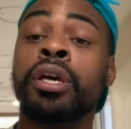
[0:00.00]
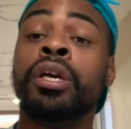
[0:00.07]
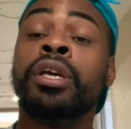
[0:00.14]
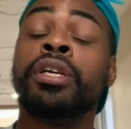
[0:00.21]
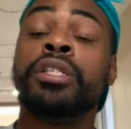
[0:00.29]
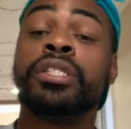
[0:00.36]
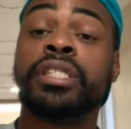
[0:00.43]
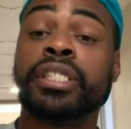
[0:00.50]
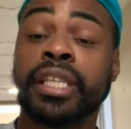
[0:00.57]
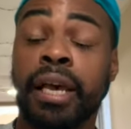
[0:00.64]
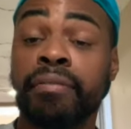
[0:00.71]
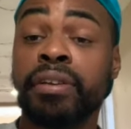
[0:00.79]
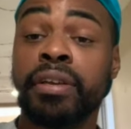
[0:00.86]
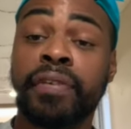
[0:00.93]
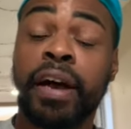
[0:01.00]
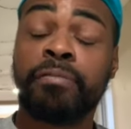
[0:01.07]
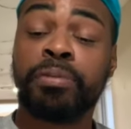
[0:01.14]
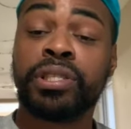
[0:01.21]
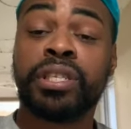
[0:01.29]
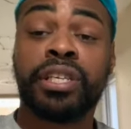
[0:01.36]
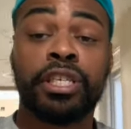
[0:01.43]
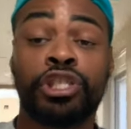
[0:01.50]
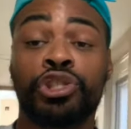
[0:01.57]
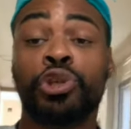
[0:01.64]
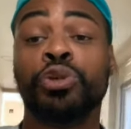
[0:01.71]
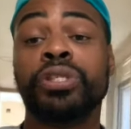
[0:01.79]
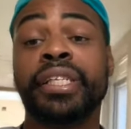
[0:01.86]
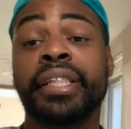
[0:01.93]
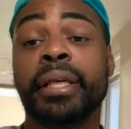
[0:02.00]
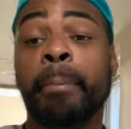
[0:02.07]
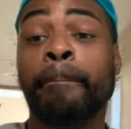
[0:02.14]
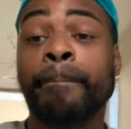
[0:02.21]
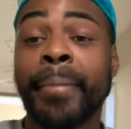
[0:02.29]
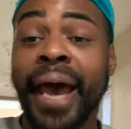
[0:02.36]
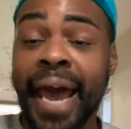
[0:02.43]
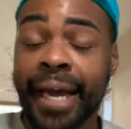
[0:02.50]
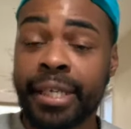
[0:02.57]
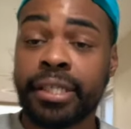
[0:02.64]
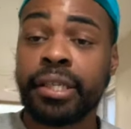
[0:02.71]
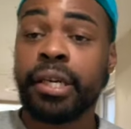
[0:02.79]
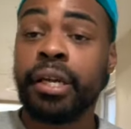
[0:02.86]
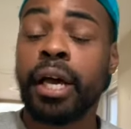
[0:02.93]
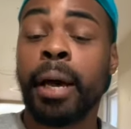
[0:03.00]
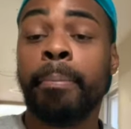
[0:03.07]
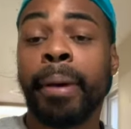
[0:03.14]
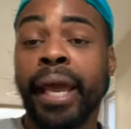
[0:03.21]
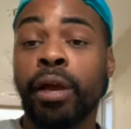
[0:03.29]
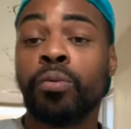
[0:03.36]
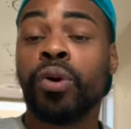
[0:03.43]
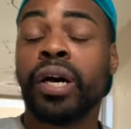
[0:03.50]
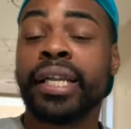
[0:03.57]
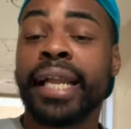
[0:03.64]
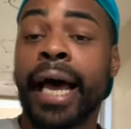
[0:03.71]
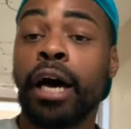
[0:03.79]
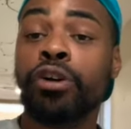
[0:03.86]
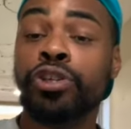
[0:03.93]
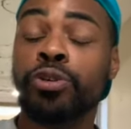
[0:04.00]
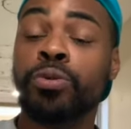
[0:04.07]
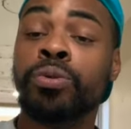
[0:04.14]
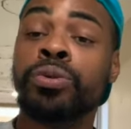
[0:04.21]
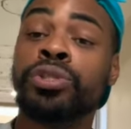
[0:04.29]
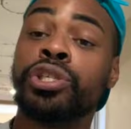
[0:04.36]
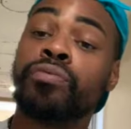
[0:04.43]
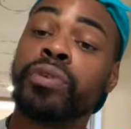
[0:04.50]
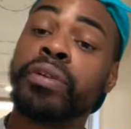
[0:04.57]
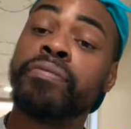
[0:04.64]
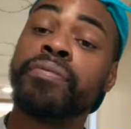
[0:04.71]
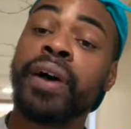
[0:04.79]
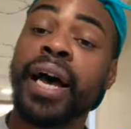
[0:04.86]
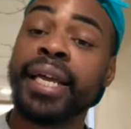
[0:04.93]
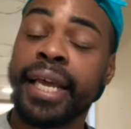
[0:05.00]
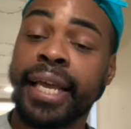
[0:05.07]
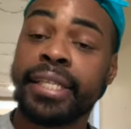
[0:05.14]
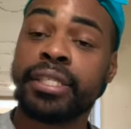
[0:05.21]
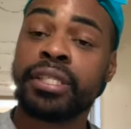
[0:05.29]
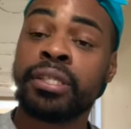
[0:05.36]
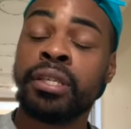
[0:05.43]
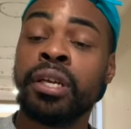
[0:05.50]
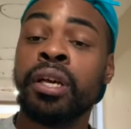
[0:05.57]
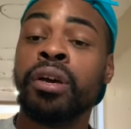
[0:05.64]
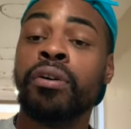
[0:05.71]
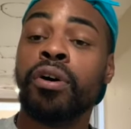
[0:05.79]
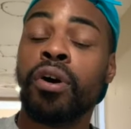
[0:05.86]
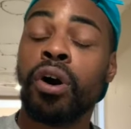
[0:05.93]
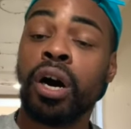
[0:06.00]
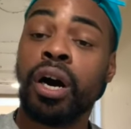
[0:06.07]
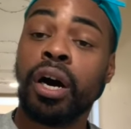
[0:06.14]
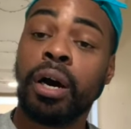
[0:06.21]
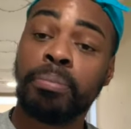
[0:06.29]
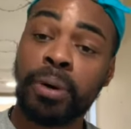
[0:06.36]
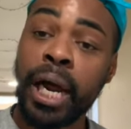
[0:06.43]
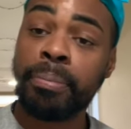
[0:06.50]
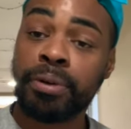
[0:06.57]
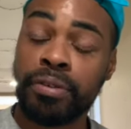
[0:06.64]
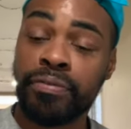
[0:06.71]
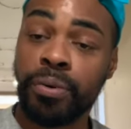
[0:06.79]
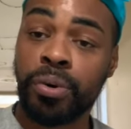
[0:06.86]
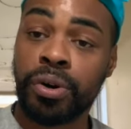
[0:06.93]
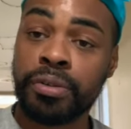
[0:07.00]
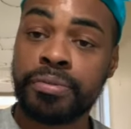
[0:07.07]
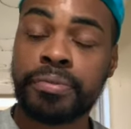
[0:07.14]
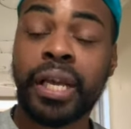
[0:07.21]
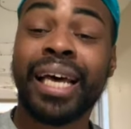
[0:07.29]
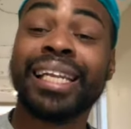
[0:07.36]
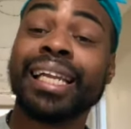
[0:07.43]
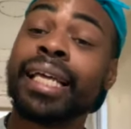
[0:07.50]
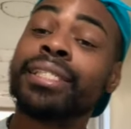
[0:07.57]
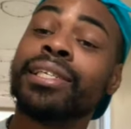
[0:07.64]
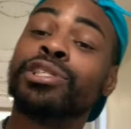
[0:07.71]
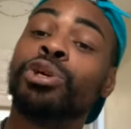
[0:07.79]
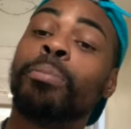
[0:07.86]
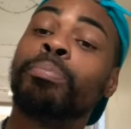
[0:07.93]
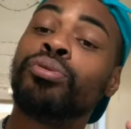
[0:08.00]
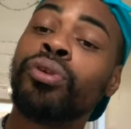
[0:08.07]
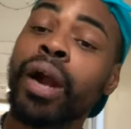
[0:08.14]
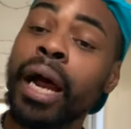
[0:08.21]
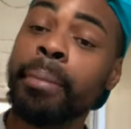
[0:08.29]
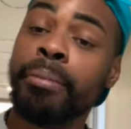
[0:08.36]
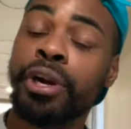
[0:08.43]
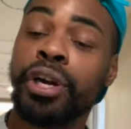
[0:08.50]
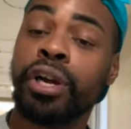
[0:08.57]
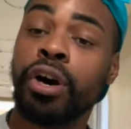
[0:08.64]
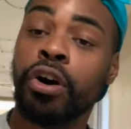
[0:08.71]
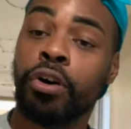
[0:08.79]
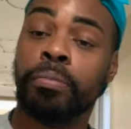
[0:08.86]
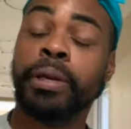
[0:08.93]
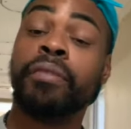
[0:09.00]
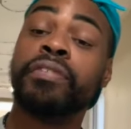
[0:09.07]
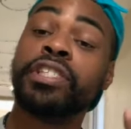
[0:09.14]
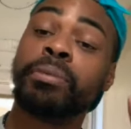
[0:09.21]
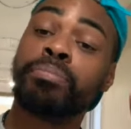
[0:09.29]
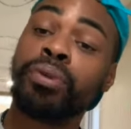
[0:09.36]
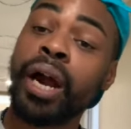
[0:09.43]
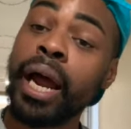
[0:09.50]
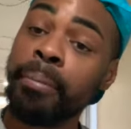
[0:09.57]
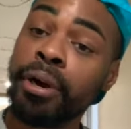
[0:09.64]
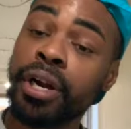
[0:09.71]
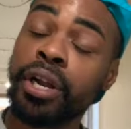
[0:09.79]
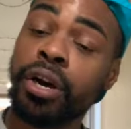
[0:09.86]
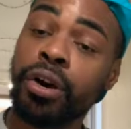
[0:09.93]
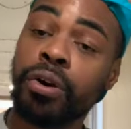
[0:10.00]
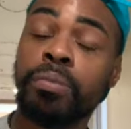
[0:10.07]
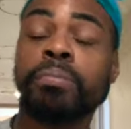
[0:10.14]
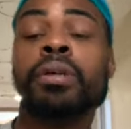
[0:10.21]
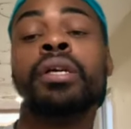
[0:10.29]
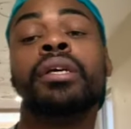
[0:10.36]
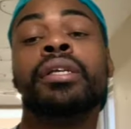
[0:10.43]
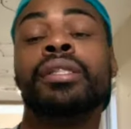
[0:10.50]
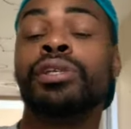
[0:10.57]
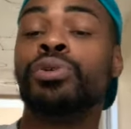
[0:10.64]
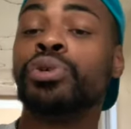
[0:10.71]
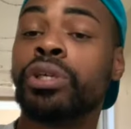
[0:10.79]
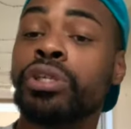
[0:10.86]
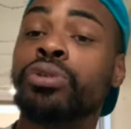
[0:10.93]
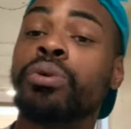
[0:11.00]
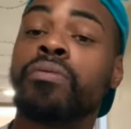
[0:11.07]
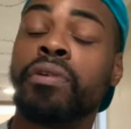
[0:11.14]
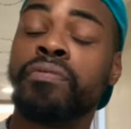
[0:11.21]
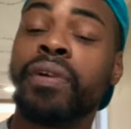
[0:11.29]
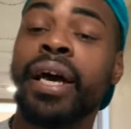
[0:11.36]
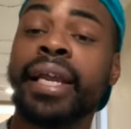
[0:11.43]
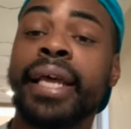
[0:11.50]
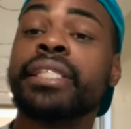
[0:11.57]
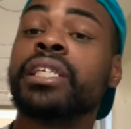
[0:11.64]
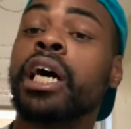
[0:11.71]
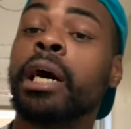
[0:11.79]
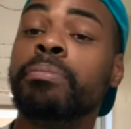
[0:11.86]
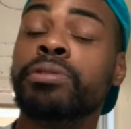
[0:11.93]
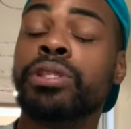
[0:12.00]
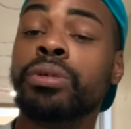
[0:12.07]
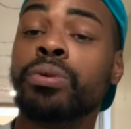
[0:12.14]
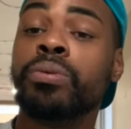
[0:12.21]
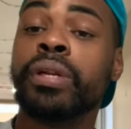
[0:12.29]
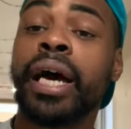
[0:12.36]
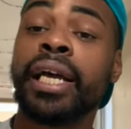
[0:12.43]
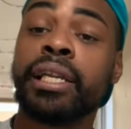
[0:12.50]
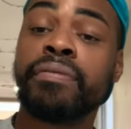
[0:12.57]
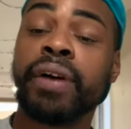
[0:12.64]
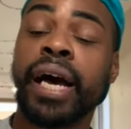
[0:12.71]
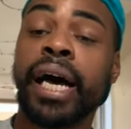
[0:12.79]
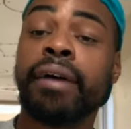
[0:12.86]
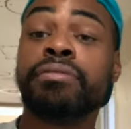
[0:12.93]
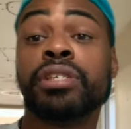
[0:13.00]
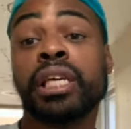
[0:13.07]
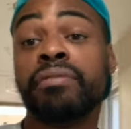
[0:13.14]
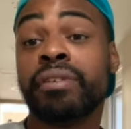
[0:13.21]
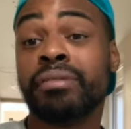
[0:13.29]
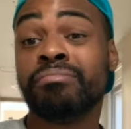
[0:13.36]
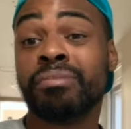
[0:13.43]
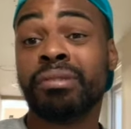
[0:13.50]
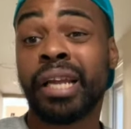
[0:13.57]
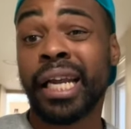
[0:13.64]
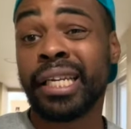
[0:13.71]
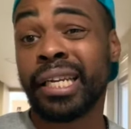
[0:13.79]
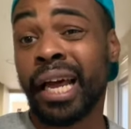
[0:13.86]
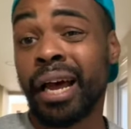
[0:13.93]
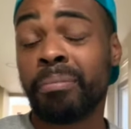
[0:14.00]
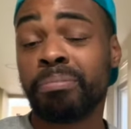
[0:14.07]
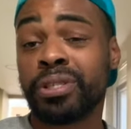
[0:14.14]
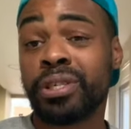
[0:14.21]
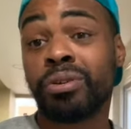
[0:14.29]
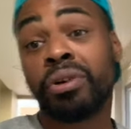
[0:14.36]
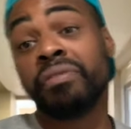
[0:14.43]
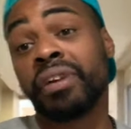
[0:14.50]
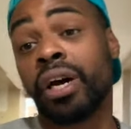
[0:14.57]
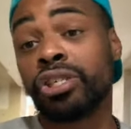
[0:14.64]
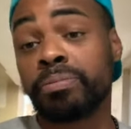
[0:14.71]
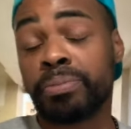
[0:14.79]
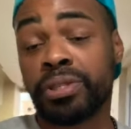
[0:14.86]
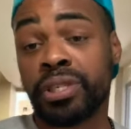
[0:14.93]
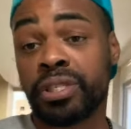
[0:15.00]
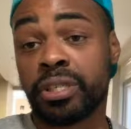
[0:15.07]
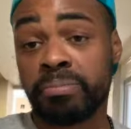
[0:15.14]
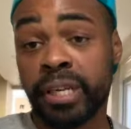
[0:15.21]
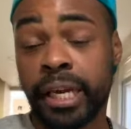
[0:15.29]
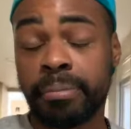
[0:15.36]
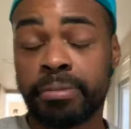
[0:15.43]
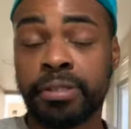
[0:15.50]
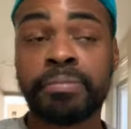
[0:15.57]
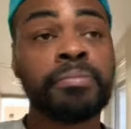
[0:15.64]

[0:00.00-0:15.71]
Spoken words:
75% is usually the max a bank will allow you to refinance a property for, unless it's your primary home. Now, if it's your primary home, then you can do a refinance up to 95 to even 99% or even 100% sometimes.